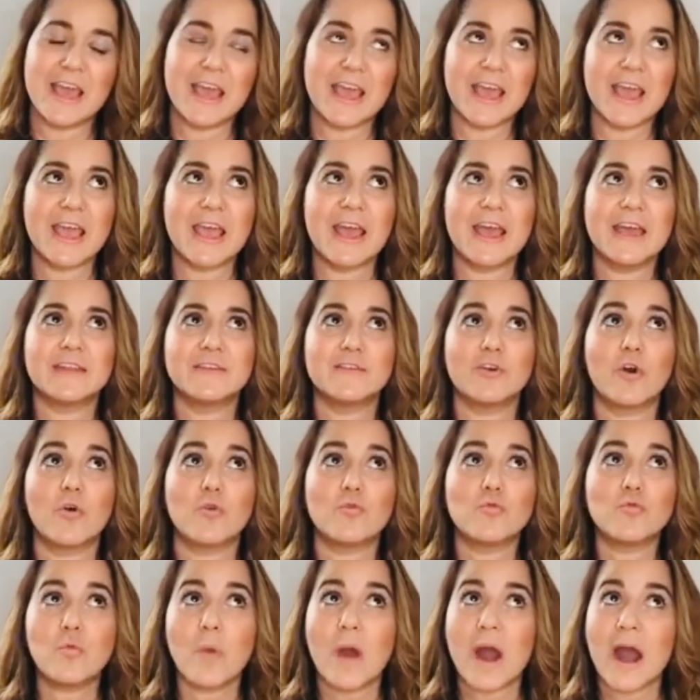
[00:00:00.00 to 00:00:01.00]
and
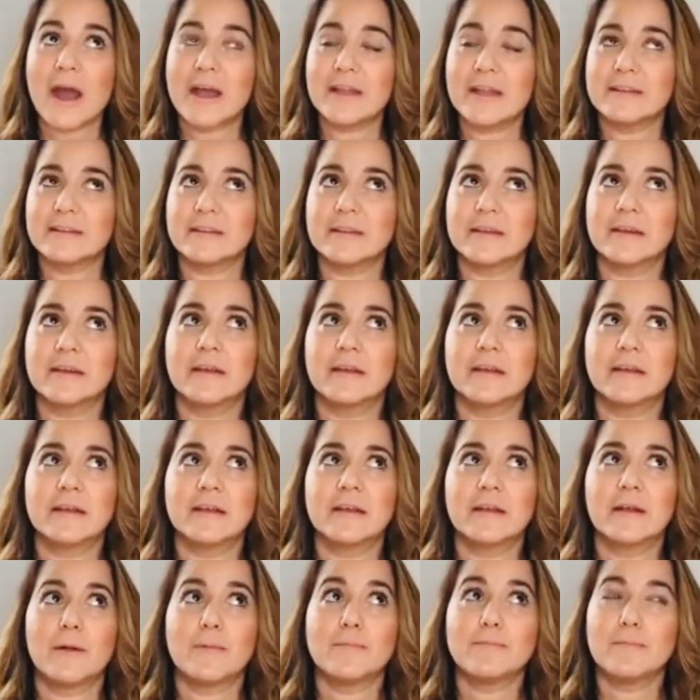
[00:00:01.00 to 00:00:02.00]
what
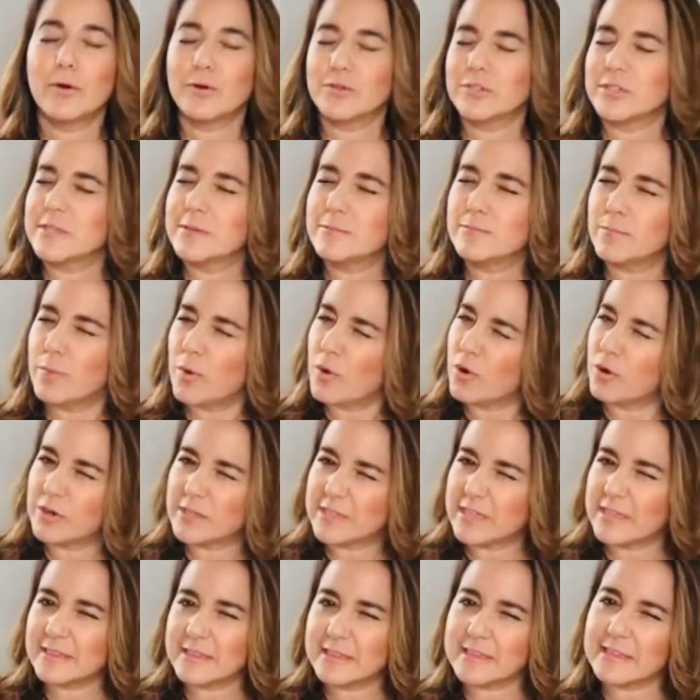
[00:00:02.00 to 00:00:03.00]
most
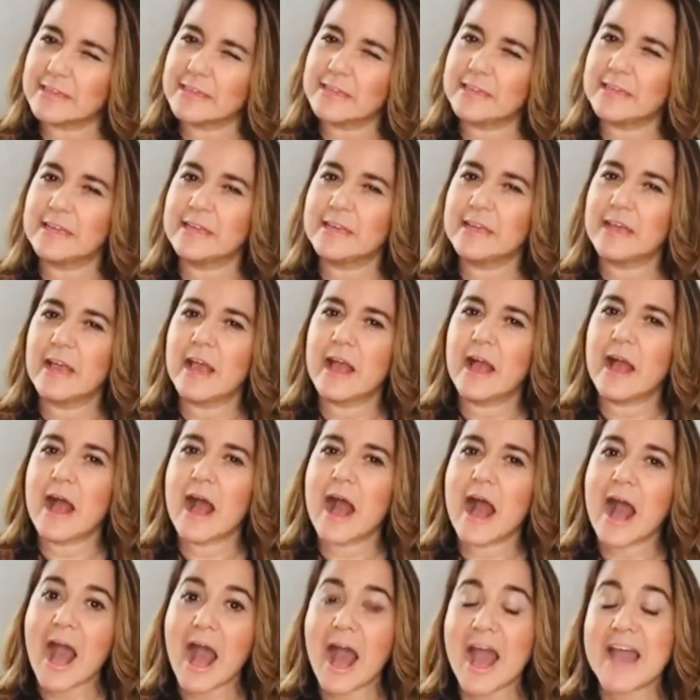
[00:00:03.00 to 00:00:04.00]
importantly
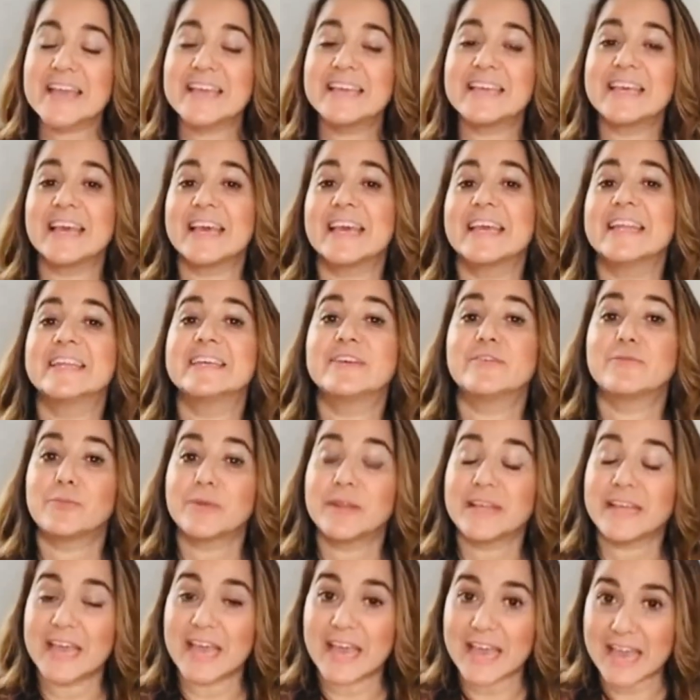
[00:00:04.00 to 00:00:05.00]
I can
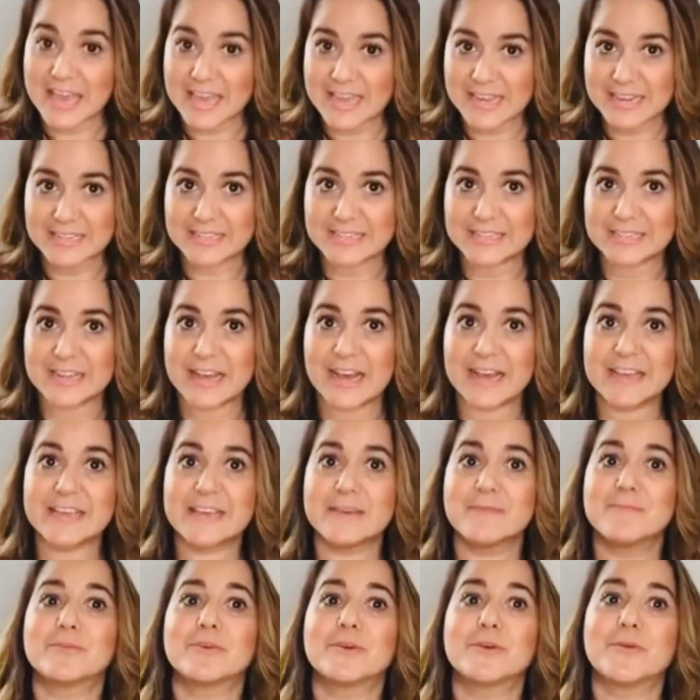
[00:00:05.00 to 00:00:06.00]
create. I
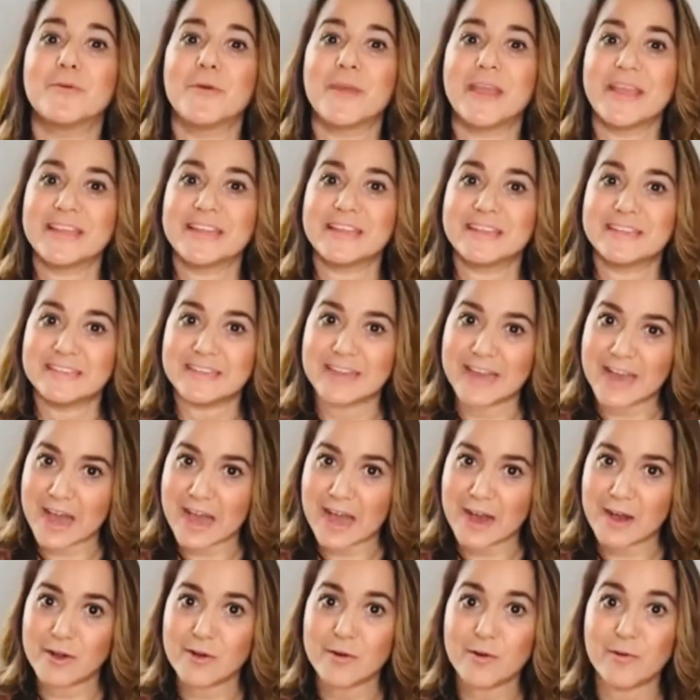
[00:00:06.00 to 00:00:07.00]
am created
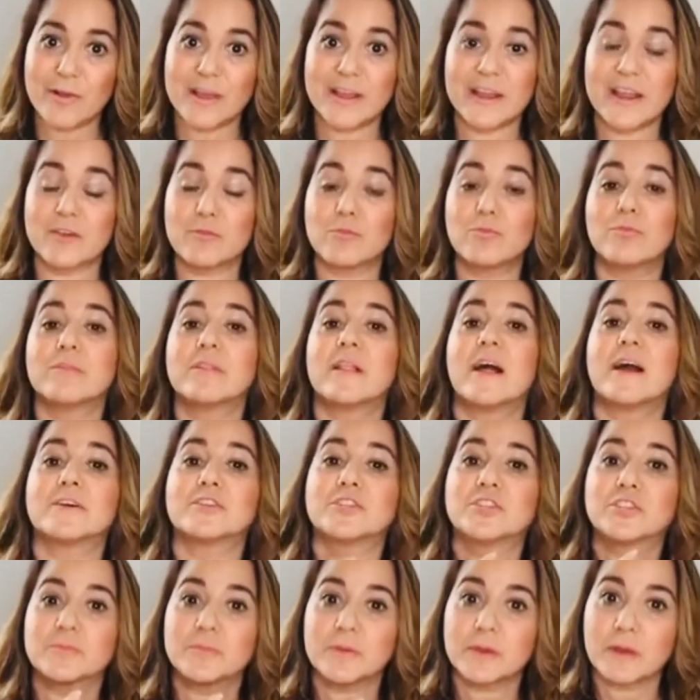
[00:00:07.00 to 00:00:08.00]
now and I would like
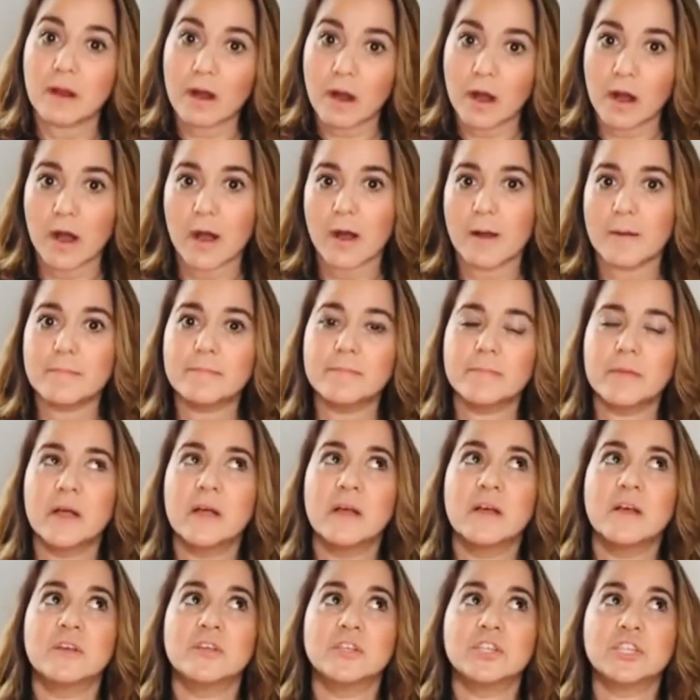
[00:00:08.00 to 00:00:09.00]
to become.
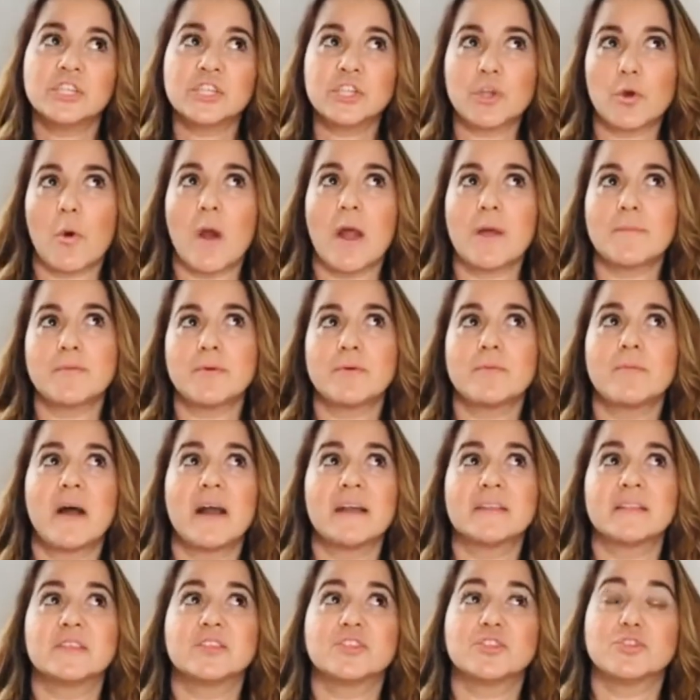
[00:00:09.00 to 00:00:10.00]
So I
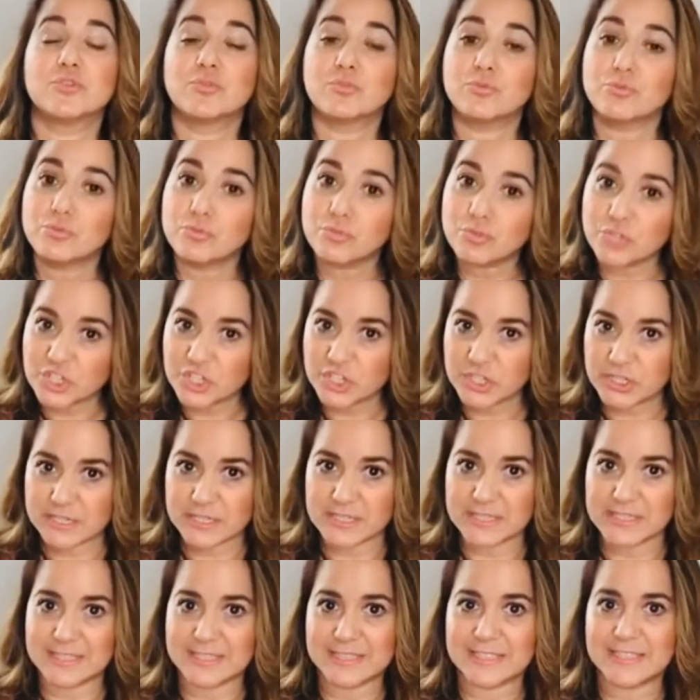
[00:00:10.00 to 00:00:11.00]
provide the
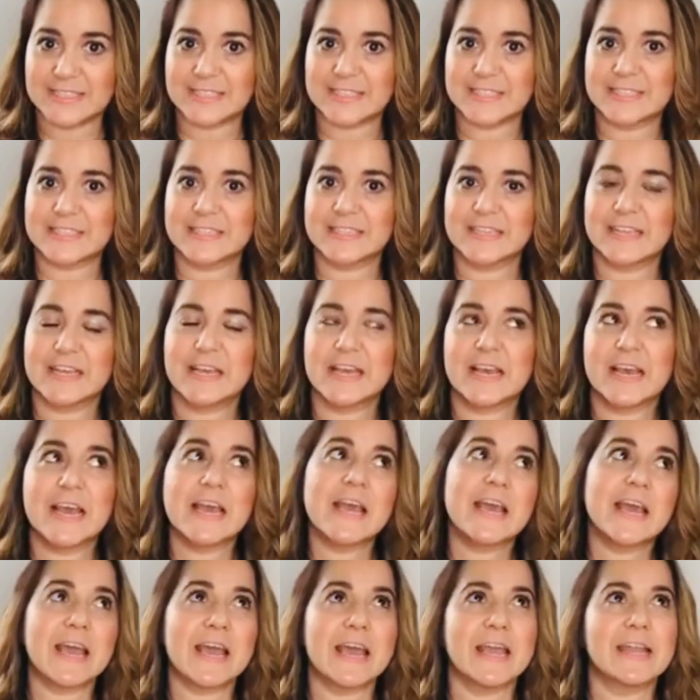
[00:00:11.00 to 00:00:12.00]
solutions
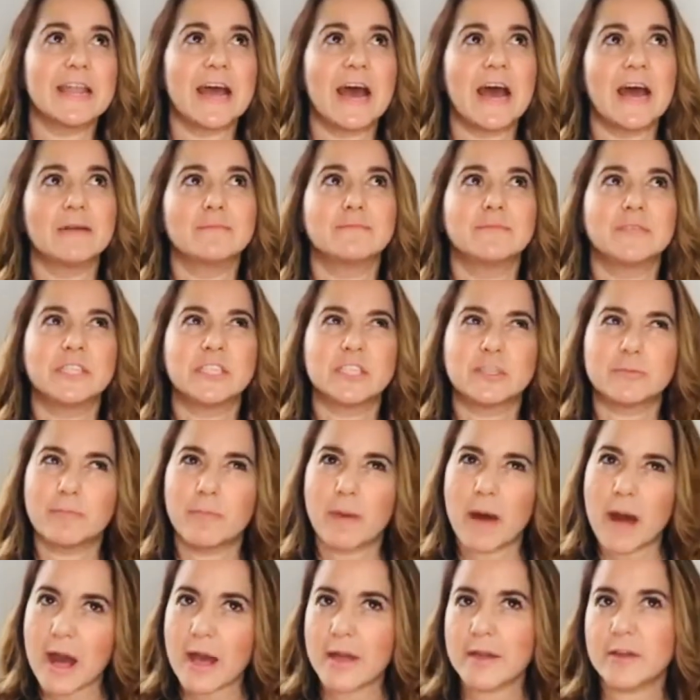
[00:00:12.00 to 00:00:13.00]
and I'm
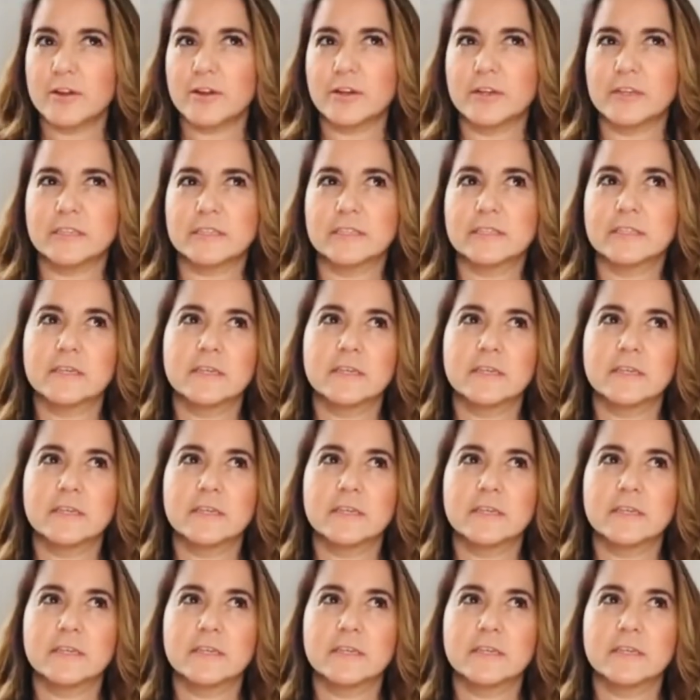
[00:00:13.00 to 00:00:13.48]
inspired